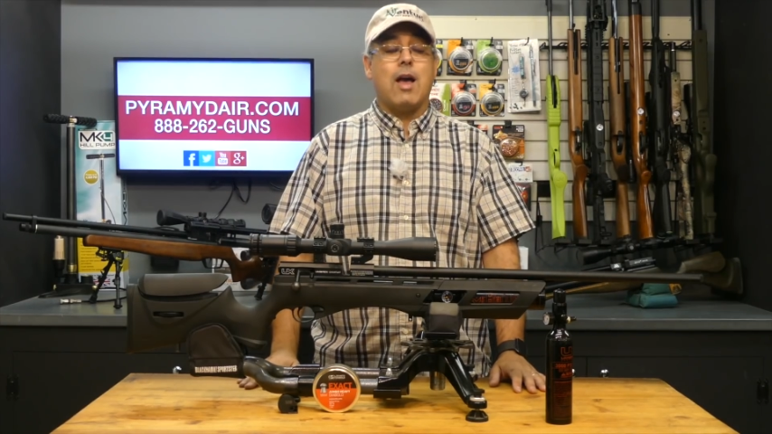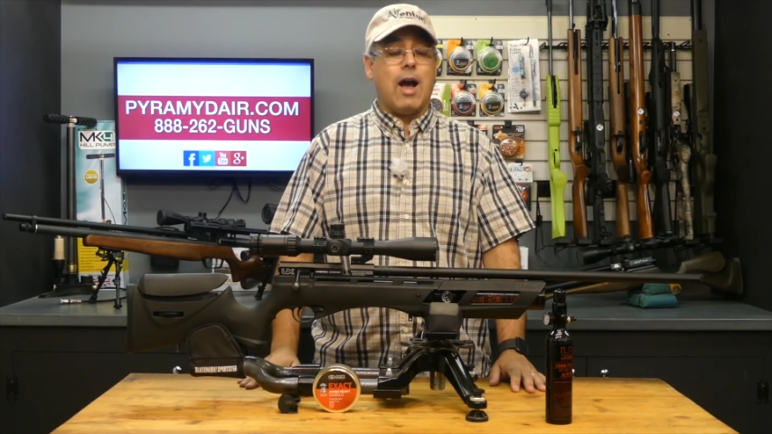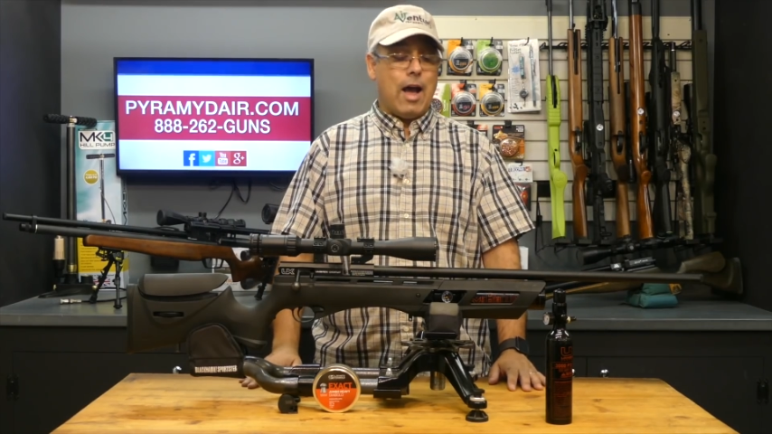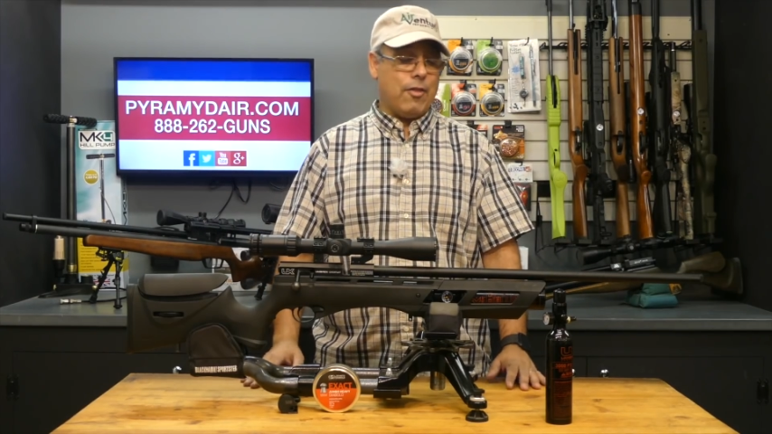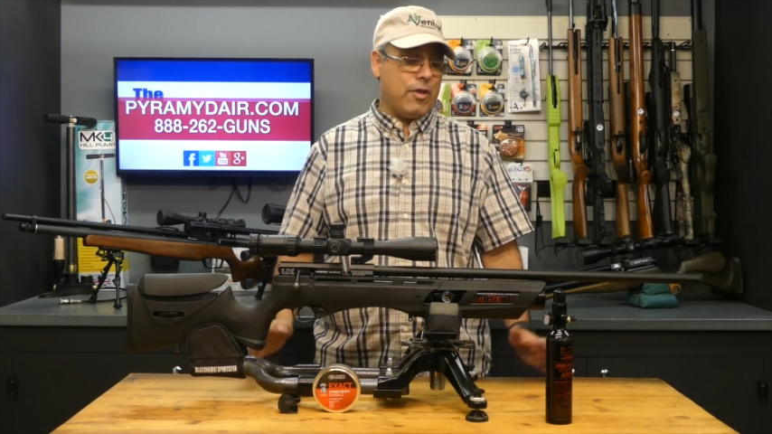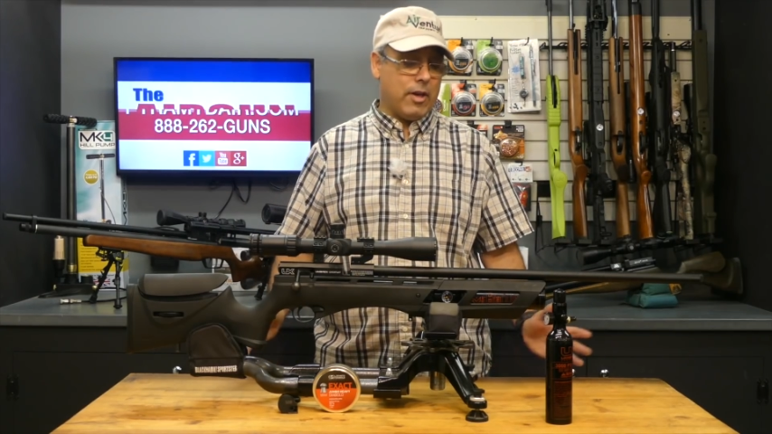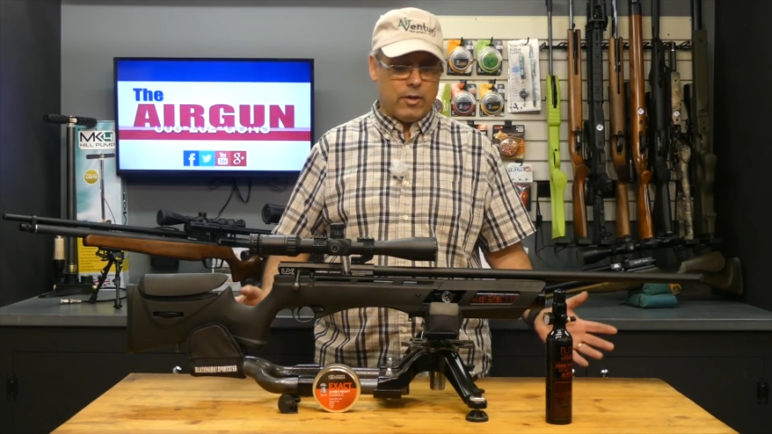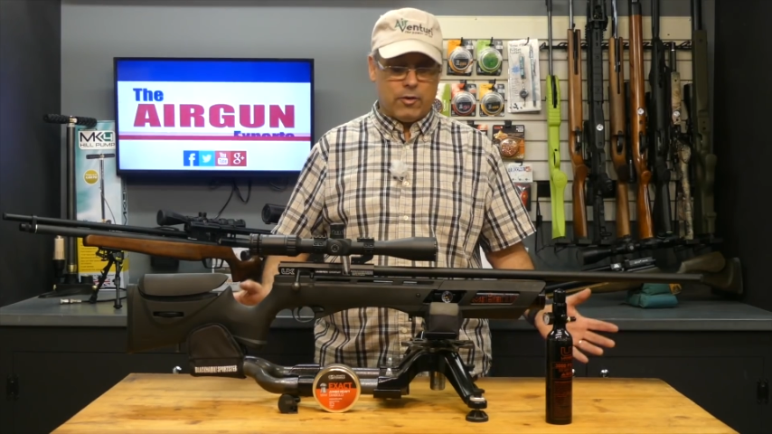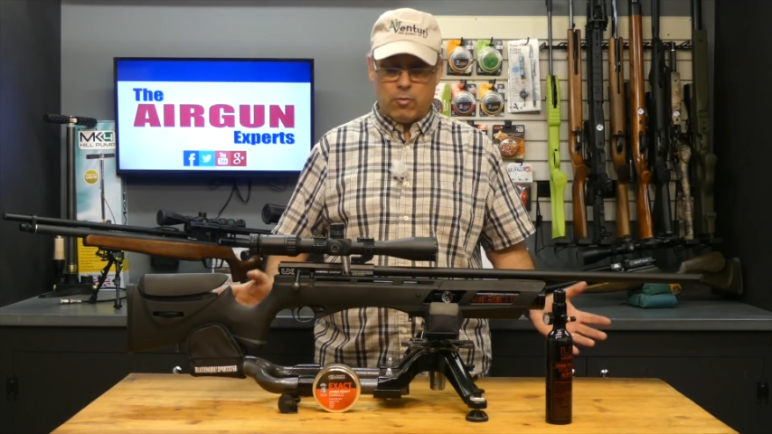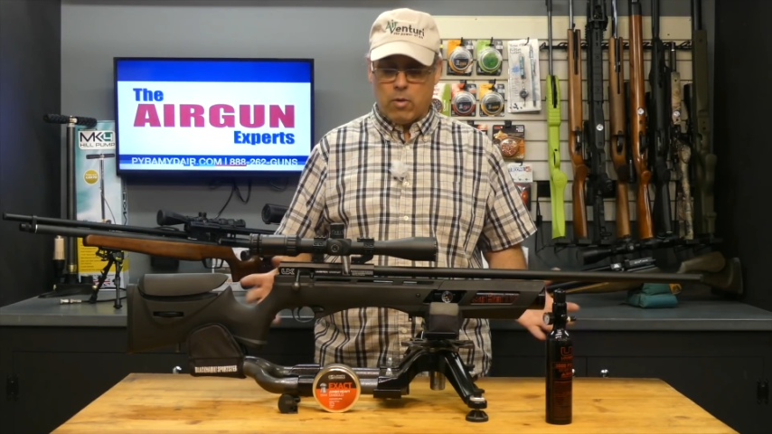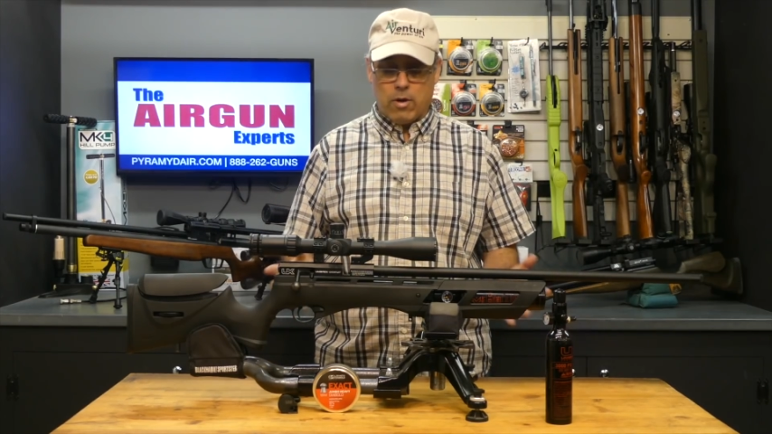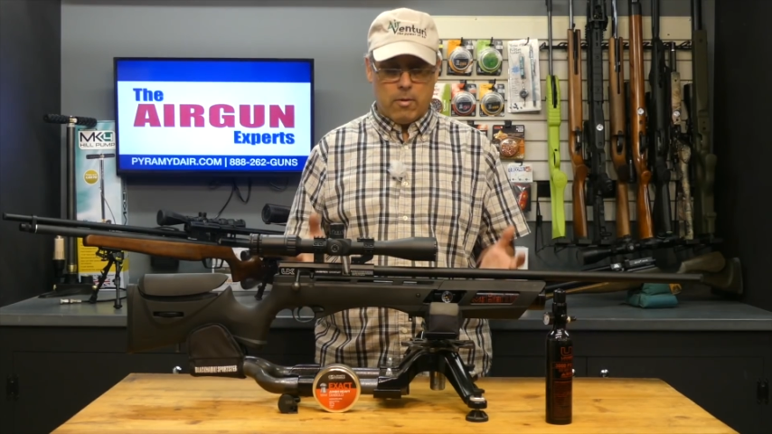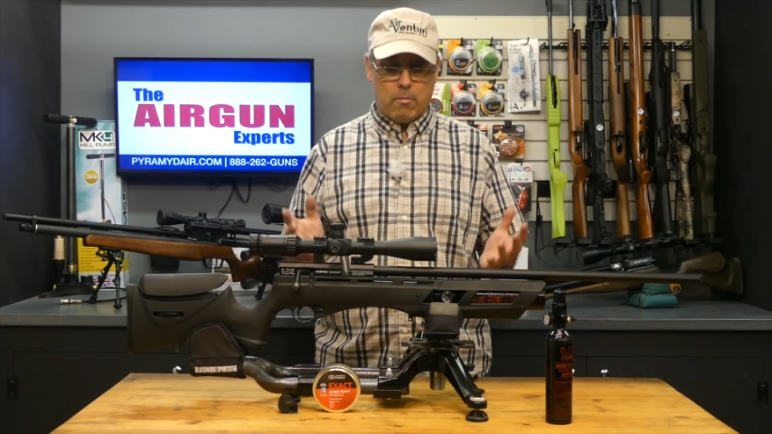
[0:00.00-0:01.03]
I think it's
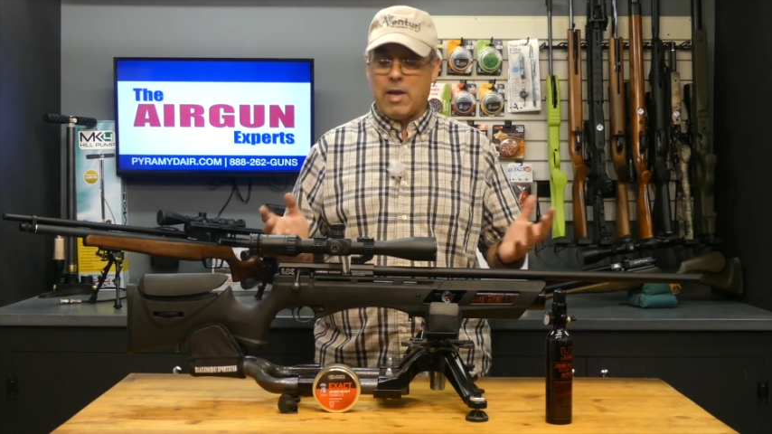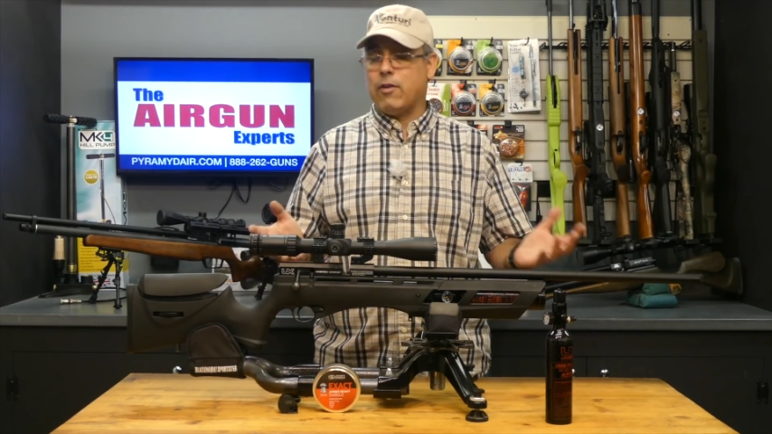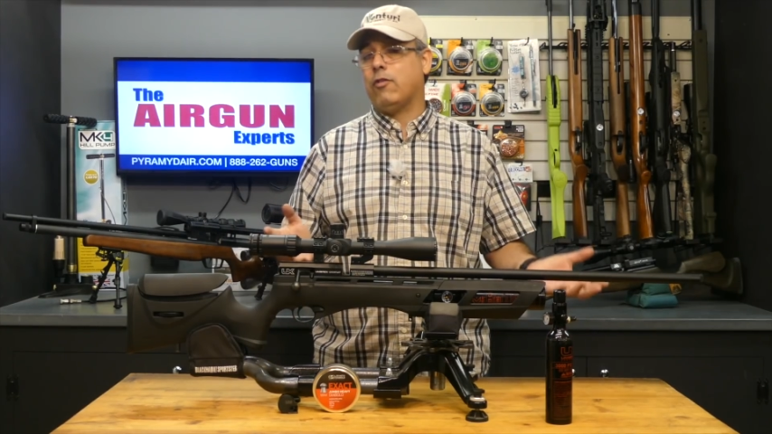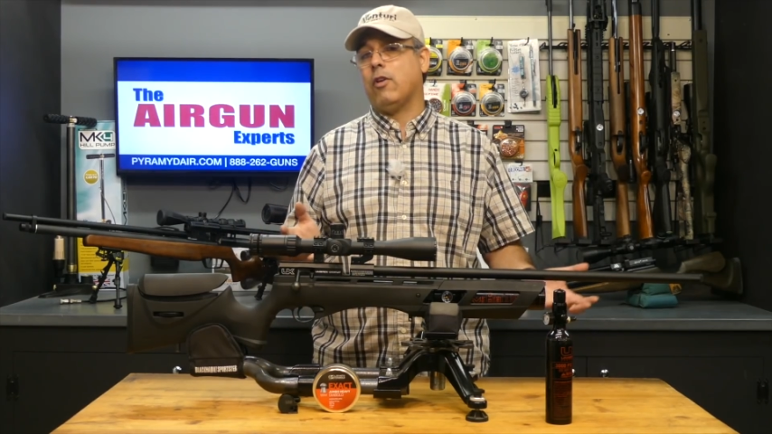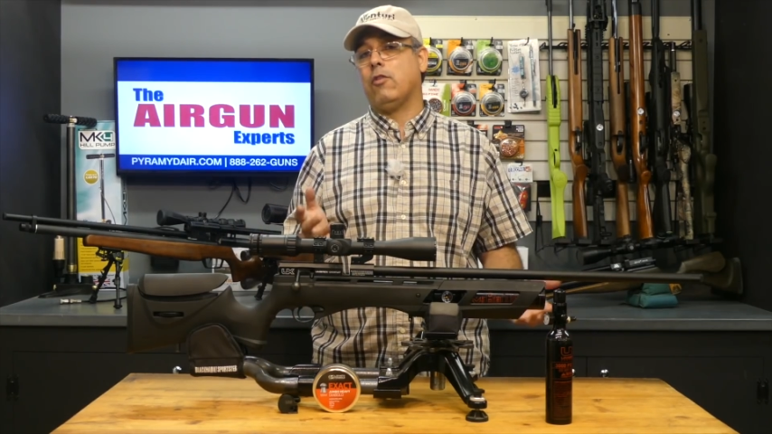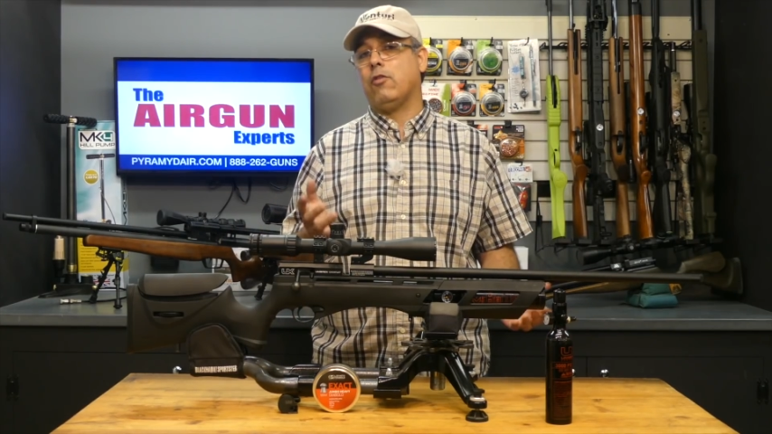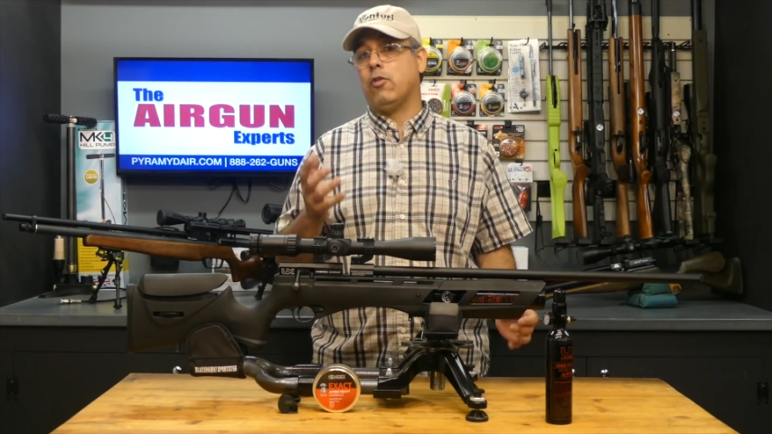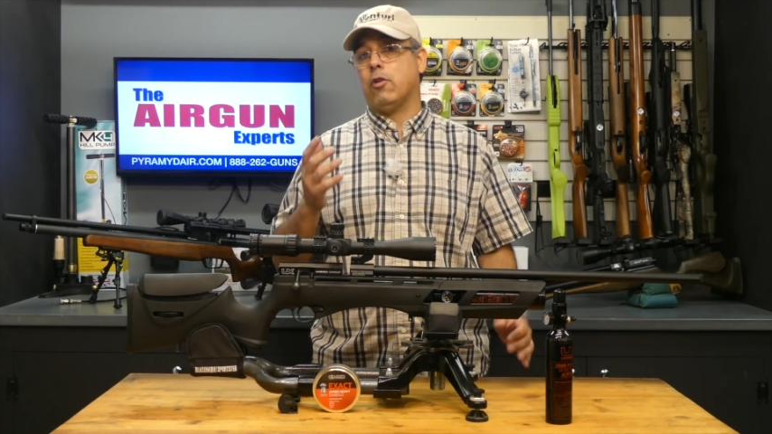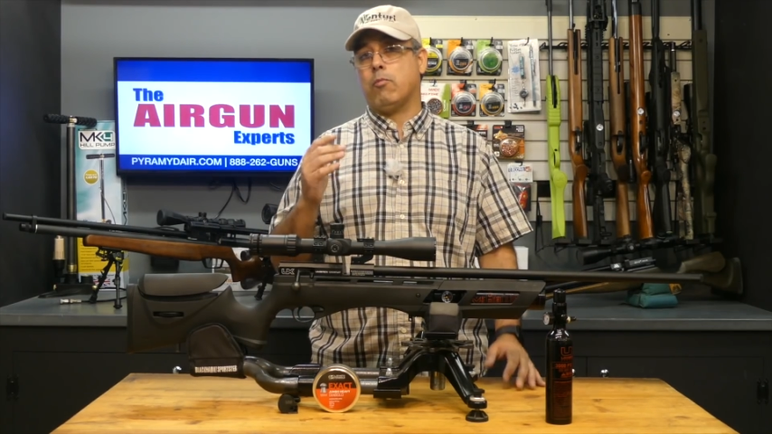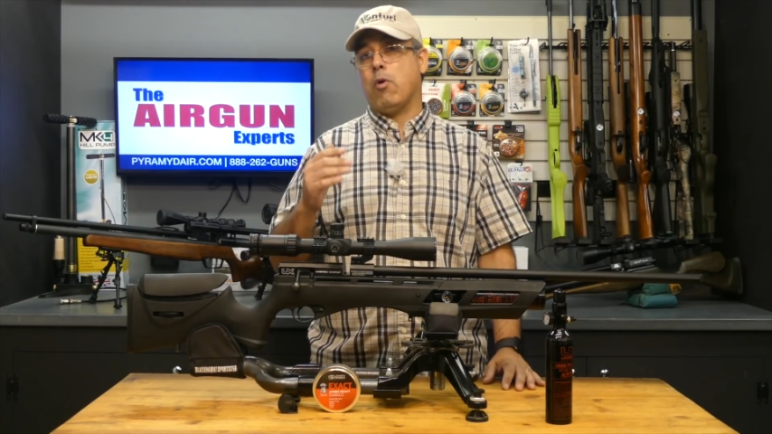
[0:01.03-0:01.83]
one of the best things you could